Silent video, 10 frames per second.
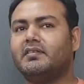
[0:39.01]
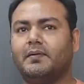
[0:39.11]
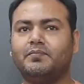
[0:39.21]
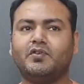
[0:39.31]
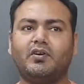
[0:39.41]

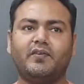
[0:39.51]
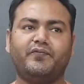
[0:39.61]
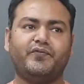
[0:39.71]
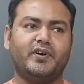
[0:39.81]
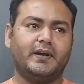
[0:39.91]
some sort
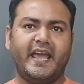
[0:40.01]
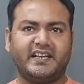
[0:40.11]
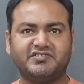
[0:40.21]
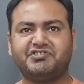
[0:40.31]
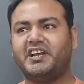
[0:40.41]
of
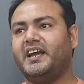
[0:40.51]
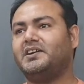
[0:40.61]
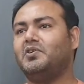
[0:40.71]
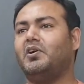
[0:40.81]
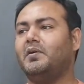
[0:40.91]

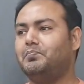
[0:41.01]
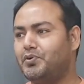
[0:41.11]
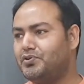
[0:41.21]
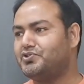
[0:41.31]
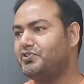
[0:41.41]
extract or a
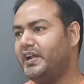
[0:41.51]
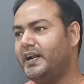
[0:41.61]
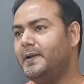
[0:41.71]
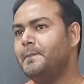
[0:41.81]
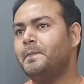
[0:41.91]
book to
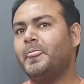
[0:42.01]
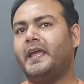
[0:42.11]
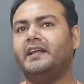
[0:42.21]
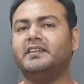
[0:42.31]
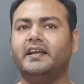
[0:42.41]
read,
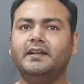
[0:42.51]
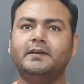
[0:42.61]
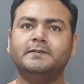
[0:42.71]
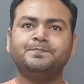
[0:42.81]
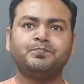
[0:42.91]
and then
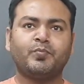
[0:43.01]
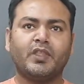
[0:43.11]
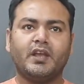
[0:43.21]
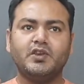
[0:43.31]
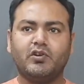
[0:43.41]

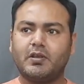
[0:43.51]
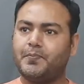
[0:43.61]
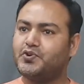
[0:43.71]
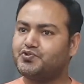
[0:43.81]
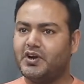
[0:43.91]
you're
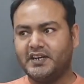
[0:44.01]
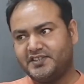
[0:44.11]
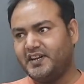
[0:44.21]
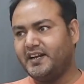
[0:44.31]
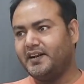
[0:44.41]
supposed to understand